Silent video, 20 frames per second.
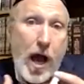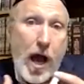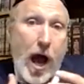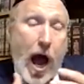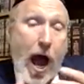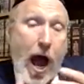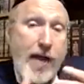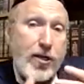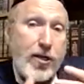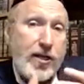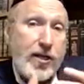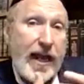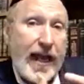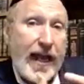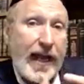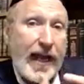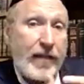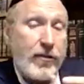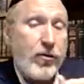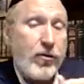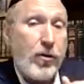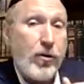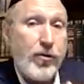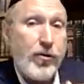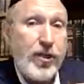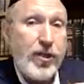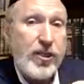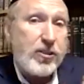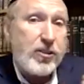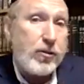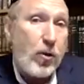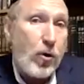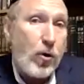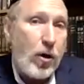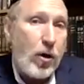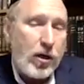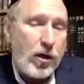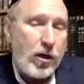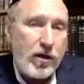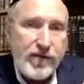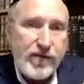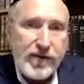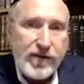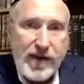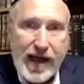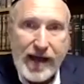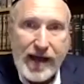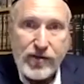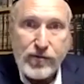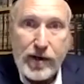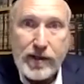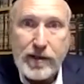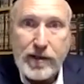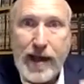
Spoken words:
I could handle this long of the Nazarite,